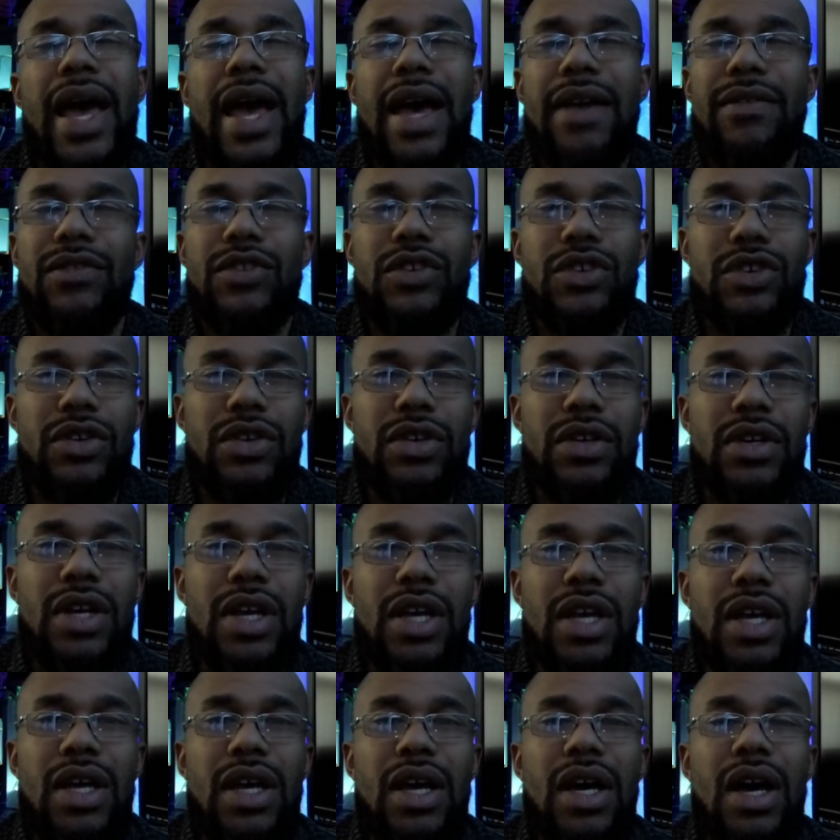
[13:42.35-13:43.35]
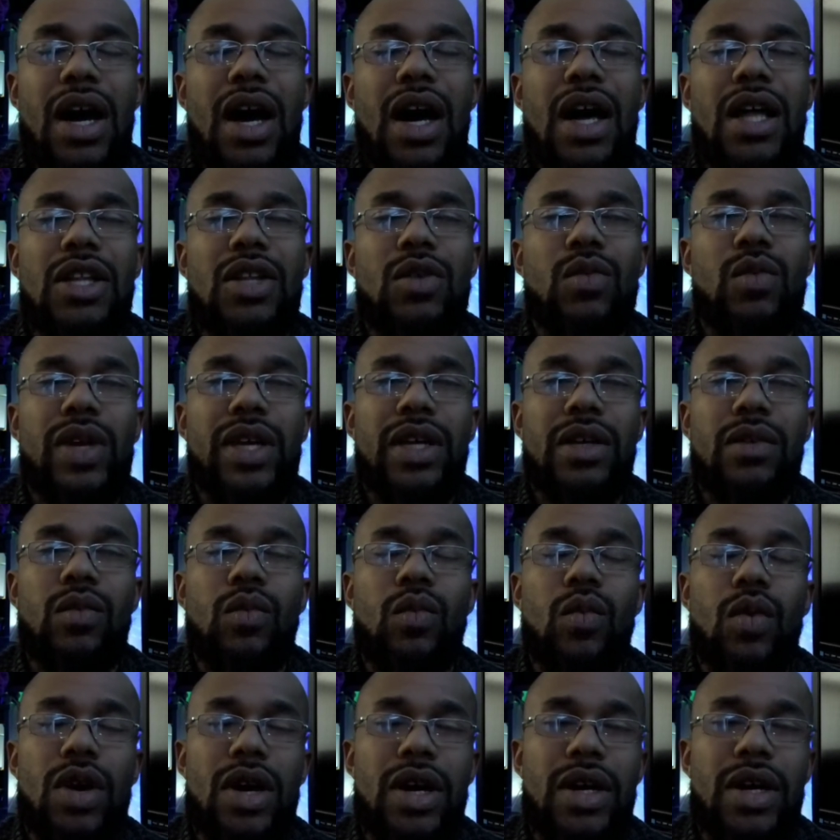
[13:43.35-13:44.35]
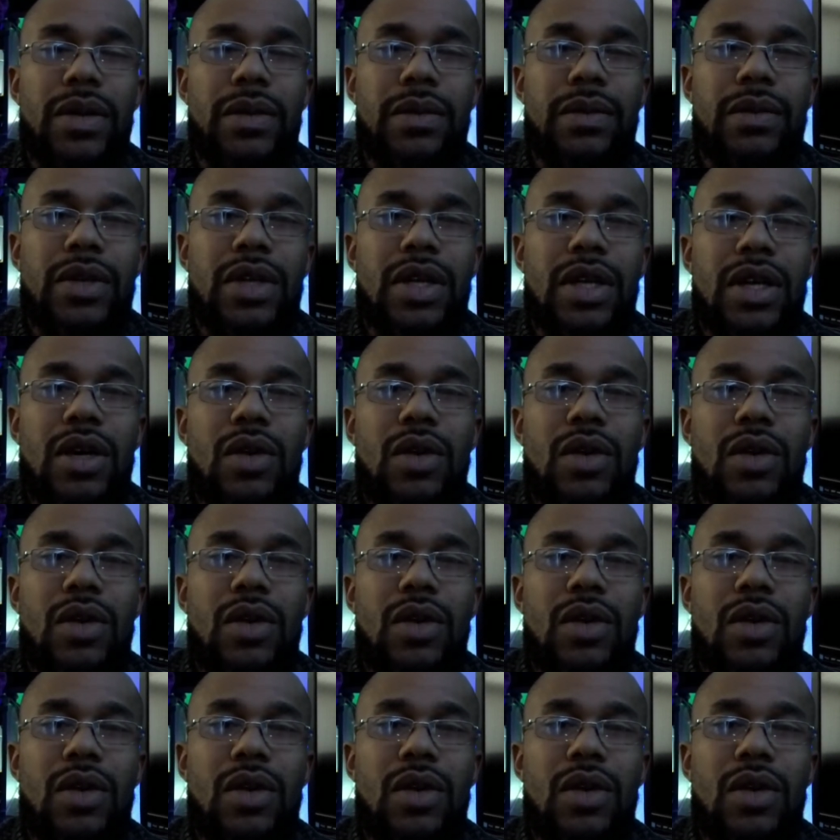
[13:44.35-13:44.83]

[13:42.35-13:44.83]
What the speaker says: after Halloween 1,